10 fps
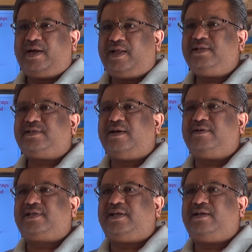hence I will
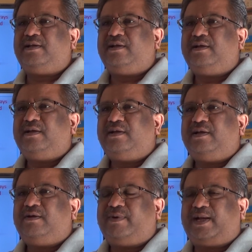say,
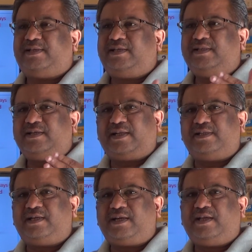when I say the
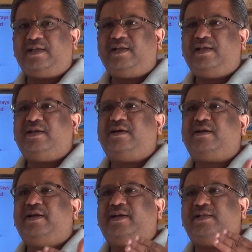density here,
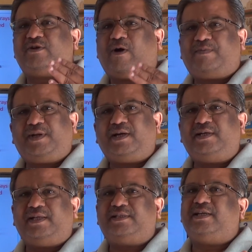it is optical
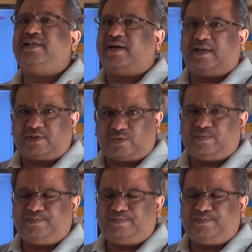density also.